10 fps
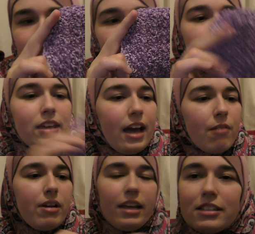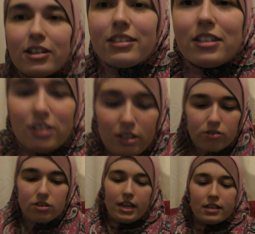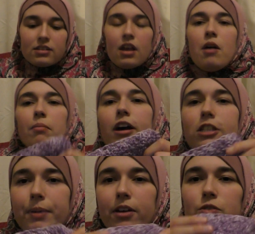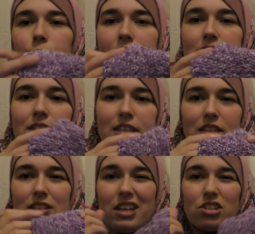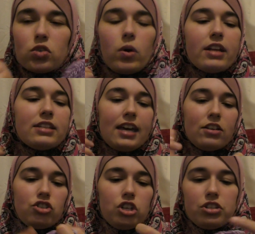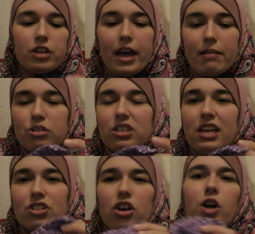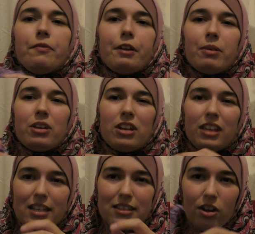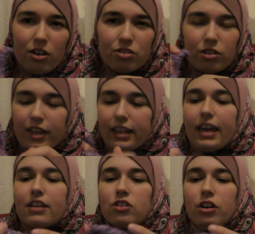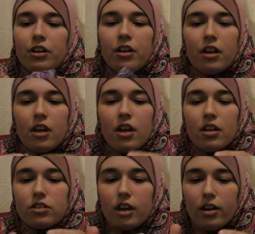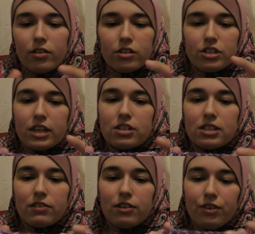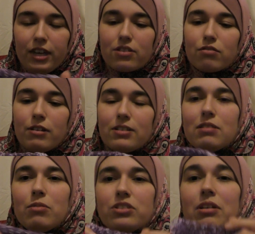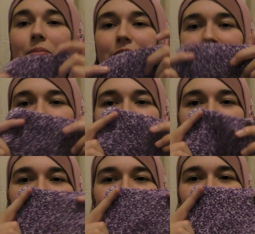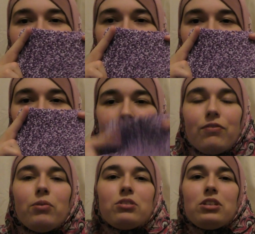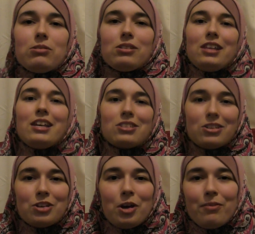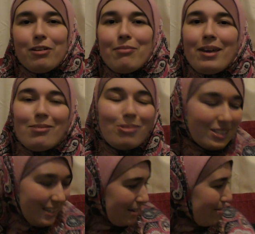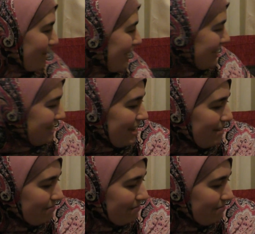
So yeah, I'm really excited to use this. Plus, because where it's the C-stitch, it's quite a textured stitch, so hopefully it'll be good at getting on sort of that caked on dirt on the dishes if you forget to rinse them or something. So yeah, I'm looking forward to using this because hopefully it'll make the washing up a bit easier.